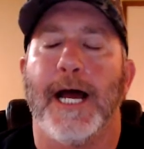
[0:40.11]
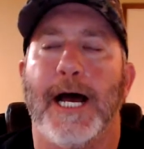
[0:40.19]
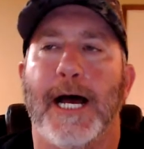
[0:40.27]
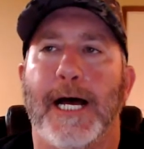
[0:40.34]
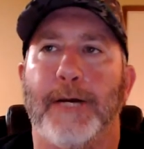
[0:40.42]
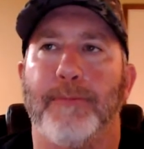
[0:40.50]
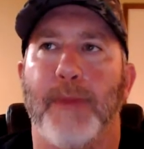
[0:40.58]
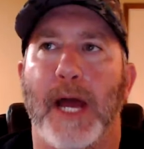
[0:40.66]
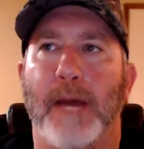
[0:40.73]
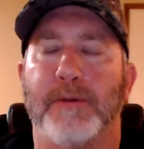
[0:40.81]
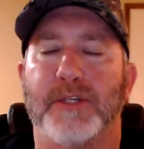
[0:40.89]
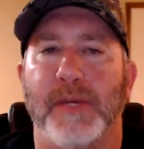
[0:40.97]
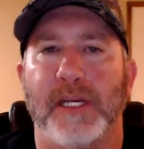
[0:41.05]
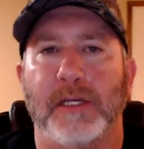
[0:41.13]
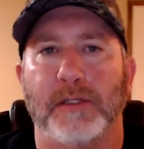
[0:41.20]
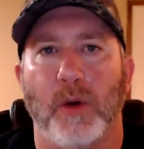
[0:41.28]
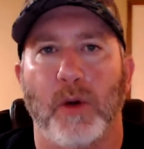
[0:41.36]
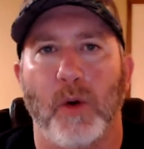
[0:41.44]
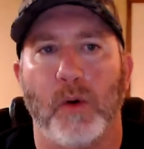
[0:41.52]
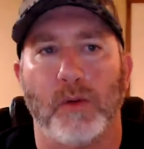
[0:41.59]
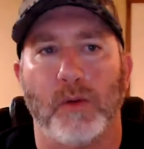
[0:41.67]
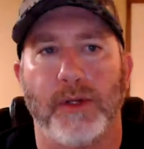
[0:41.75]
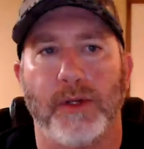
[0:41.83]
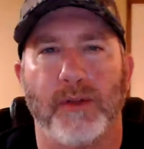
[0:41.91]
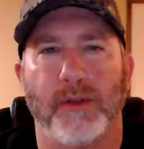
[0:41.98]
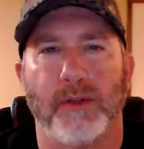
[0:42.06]
I was being told
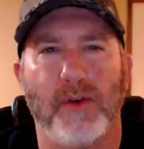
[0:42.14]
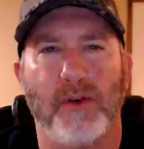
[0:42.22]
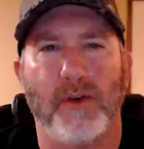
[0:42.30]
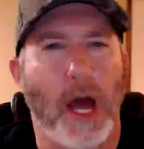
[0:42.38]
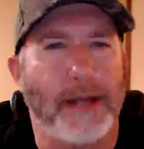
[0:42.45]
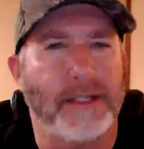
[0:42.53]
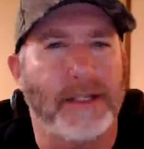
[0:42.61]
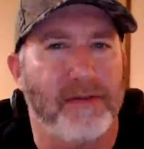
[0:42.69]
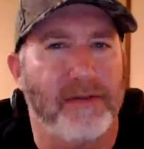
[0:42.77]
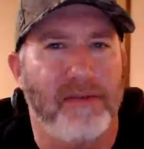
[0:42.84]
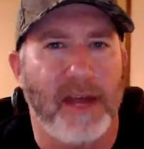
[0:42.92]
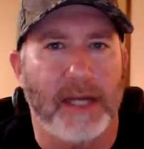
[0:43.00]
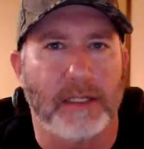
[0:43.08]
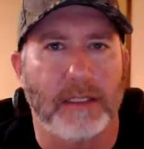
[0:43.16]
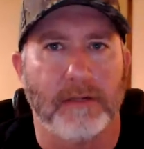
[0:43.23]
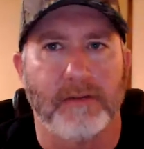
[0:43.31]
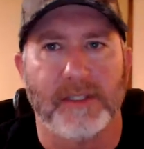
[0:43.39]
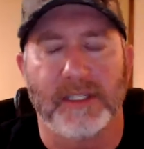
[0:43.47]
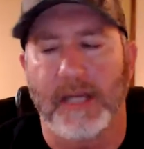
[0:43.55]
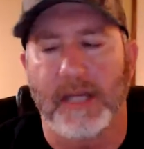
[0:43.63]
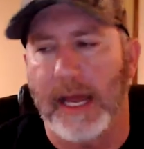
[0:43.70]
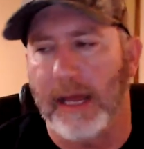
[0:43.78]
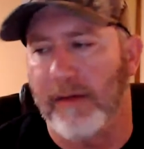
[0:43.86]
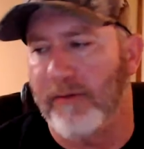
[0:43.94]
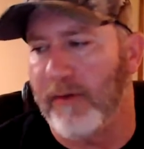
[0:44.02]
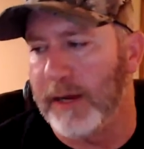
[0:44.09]
they're not as effective as a
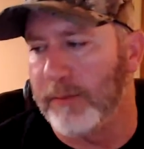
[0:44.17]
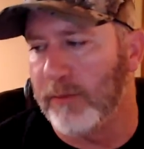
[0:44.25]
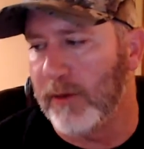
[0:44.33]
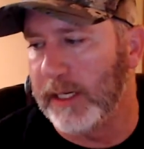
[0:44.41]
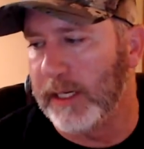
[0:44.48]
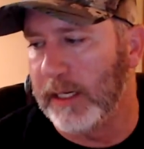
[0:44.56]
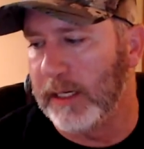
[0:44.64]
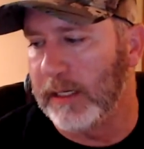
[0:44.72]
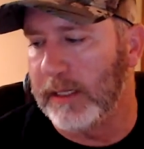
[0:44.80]
diaphragm reed,